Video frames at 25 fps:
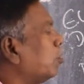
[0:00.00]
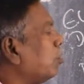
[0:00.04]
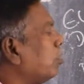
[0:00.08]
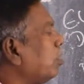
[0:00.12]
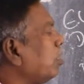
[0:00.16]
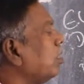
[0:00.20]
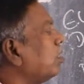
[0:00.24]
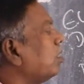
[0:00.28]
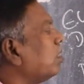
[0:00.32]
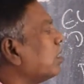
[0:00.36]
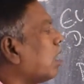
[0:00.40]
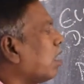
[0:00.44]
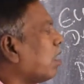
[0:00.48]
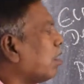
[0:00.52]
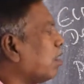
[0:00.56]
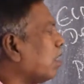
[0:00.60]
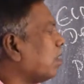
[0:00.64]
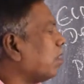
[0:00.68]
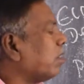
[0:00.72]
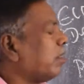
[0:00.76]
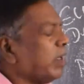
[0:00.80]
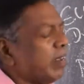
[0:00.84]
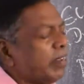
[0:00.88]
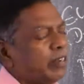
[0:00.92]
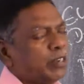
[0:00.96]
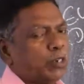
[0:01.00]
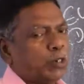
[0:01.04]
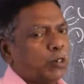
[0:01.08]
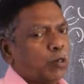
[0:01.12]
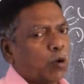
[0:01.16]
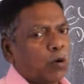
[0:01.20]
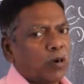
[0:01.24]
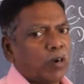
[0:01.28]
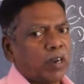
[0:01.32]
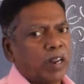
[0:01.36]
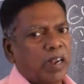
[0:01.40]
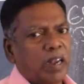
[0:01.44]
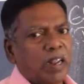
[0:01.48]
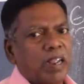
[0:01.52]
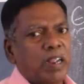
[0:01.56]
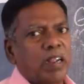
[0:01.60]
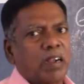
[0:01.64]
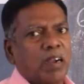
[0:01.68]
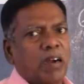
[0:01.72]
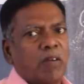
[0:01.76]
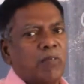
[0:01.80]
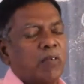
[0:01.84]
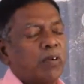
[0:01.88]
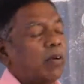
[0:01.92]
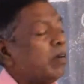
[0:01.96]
So these are the things totally